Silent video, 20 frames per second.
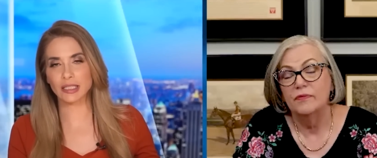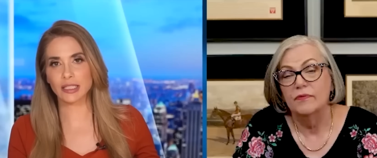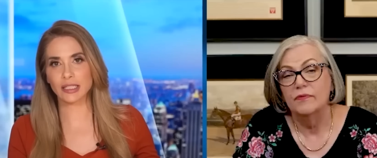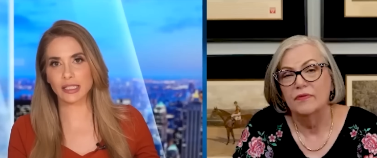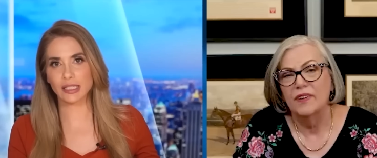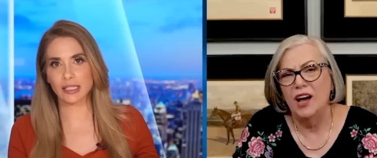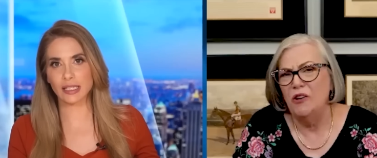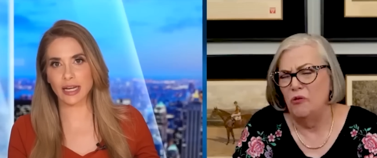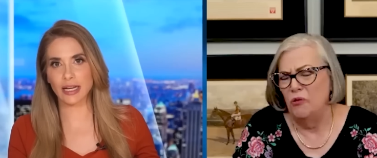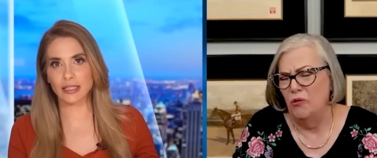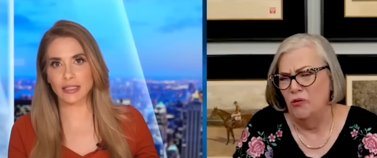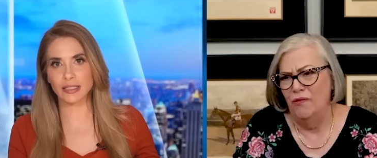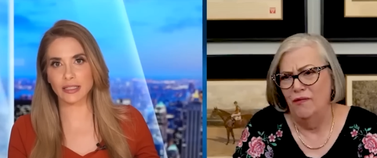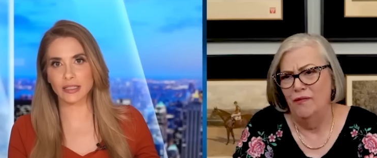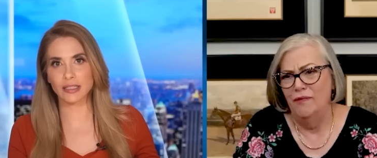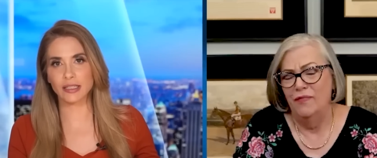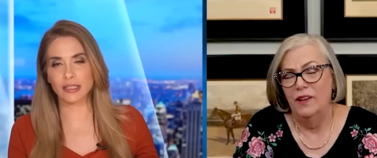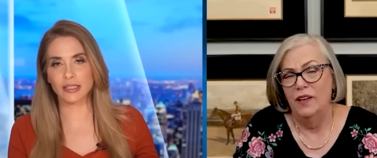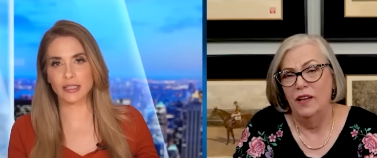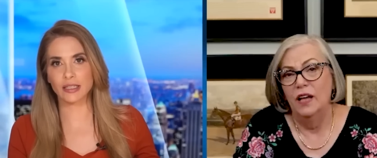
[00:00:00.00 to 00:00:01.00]
Speaker 1: the oh.
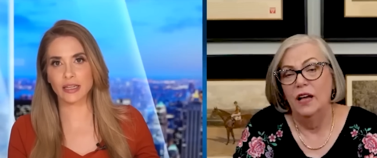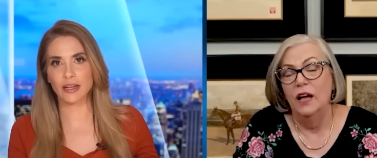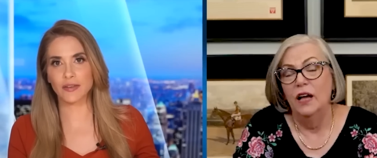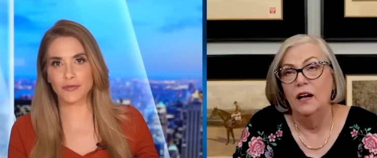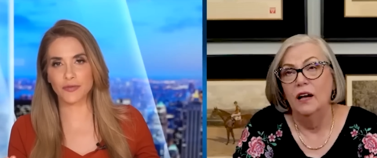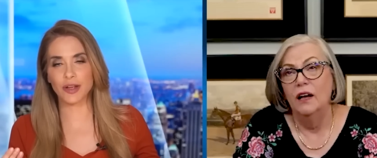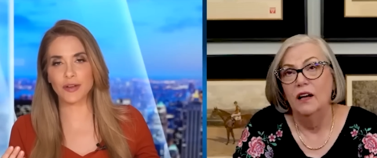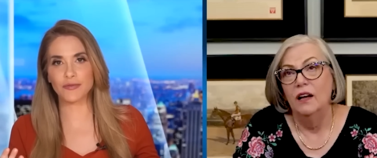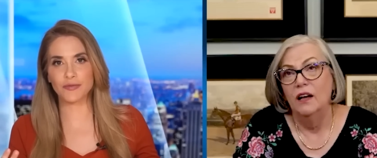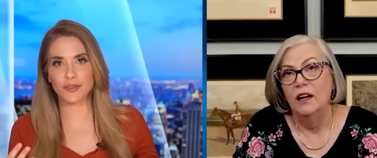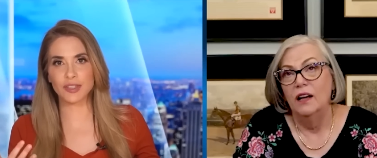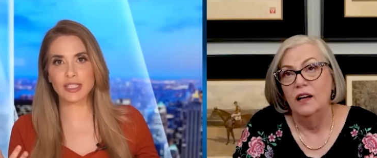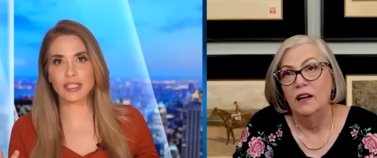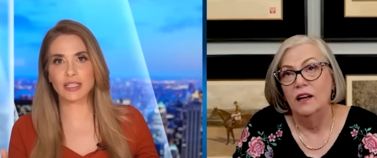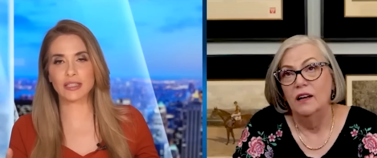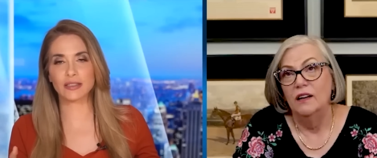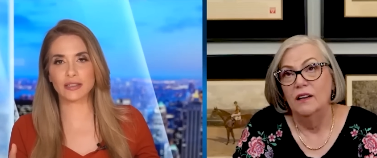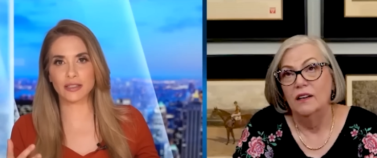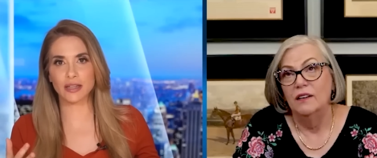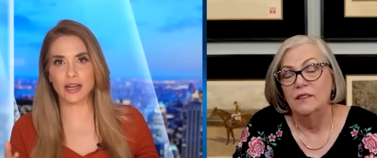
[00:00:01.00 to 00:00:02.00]
status, a, a
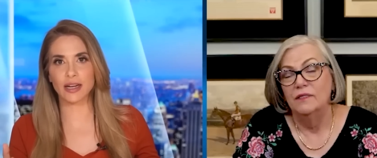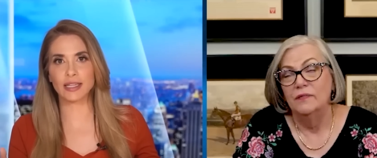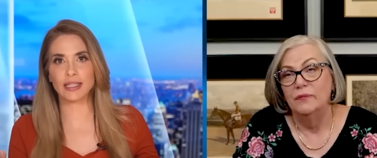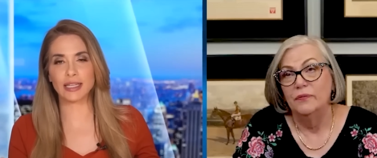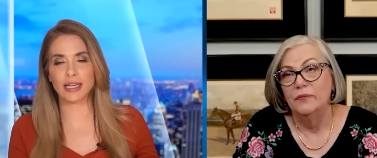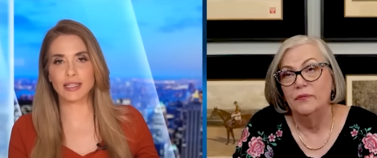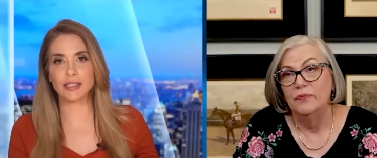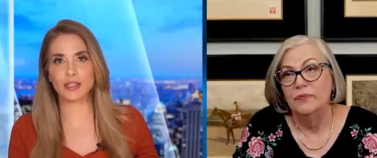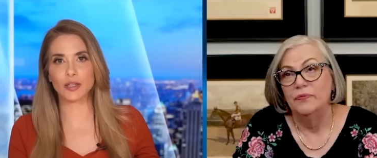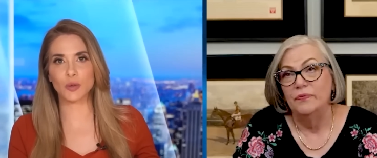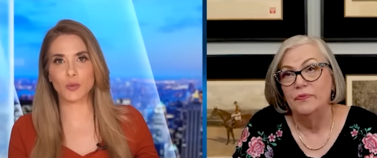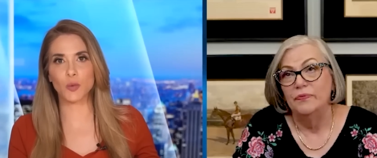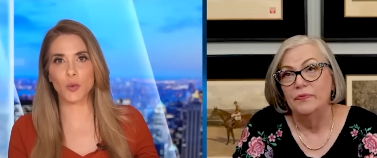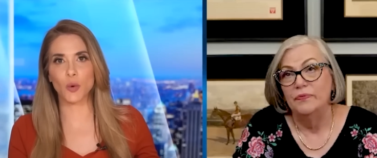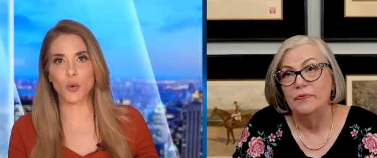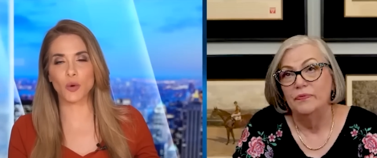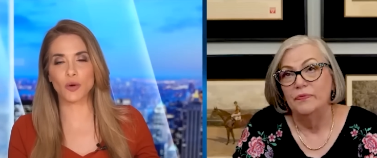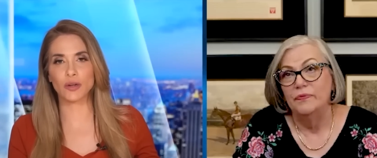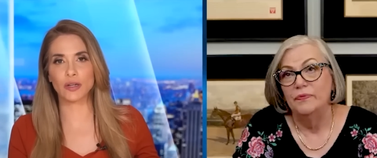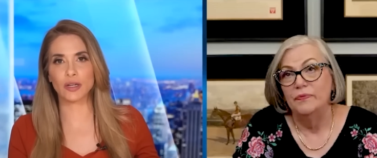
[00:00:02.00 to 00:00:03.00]
physical kinetic
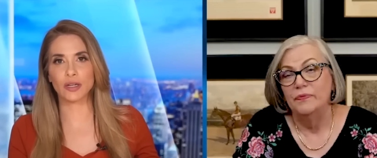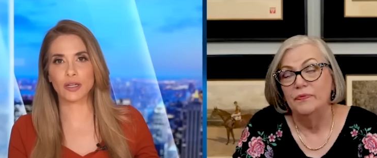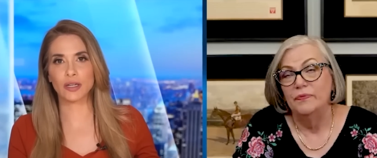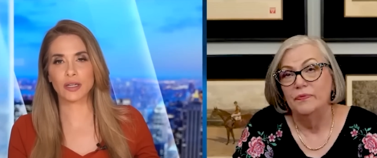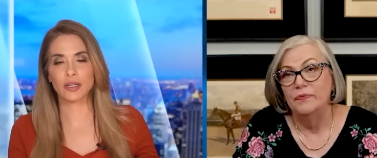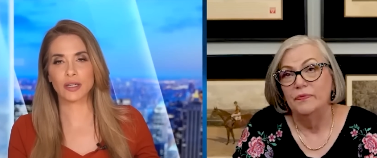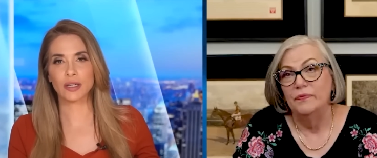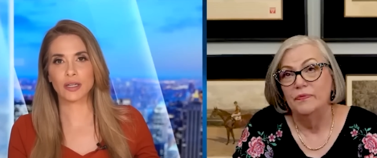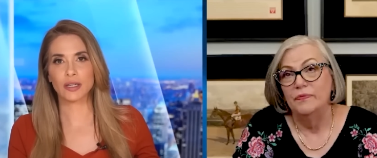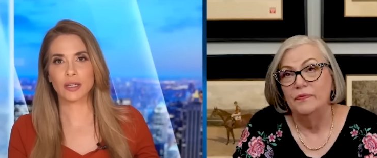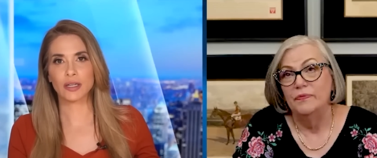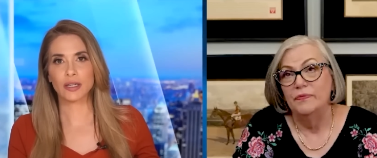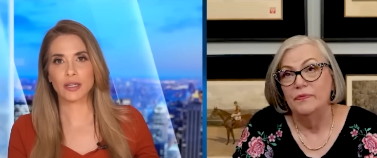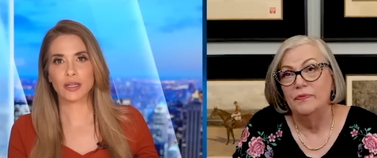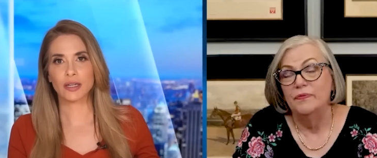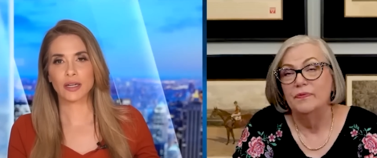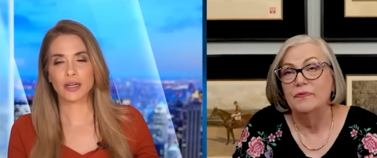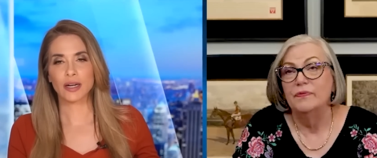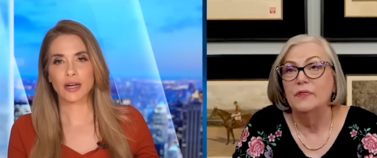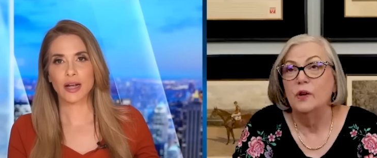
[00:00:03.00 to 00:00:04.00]
war?
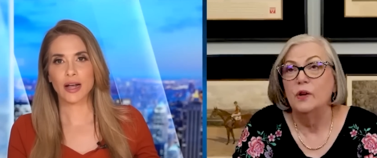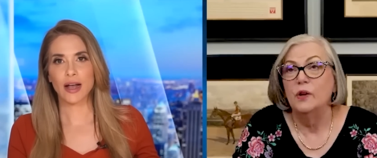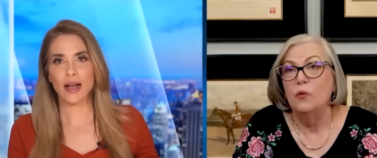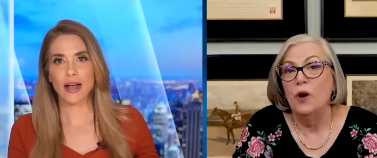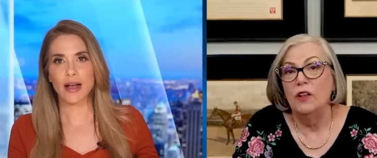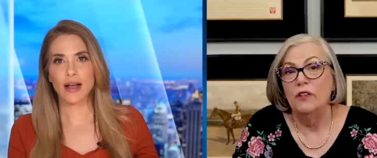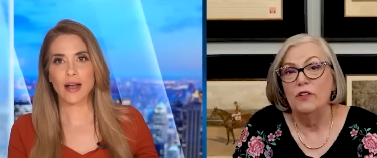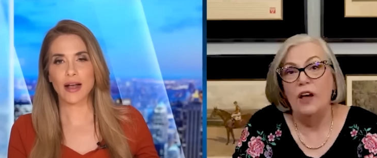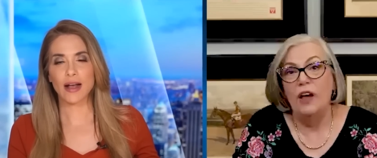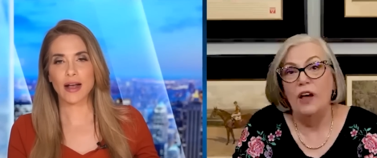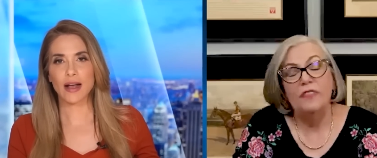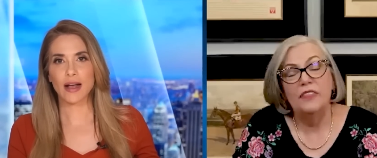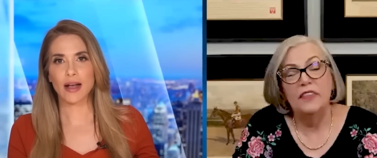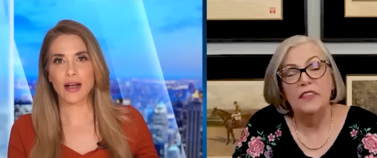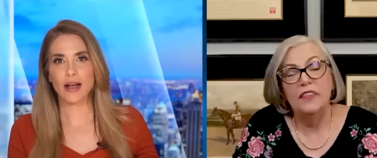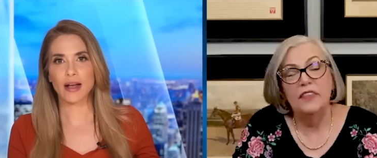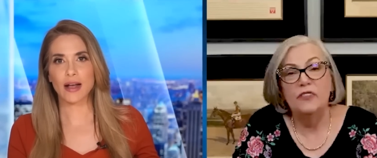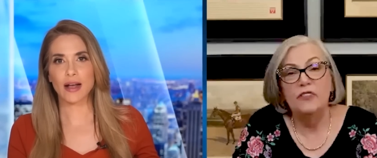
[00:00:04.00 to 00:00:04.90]
Speaker 2: Well, I think there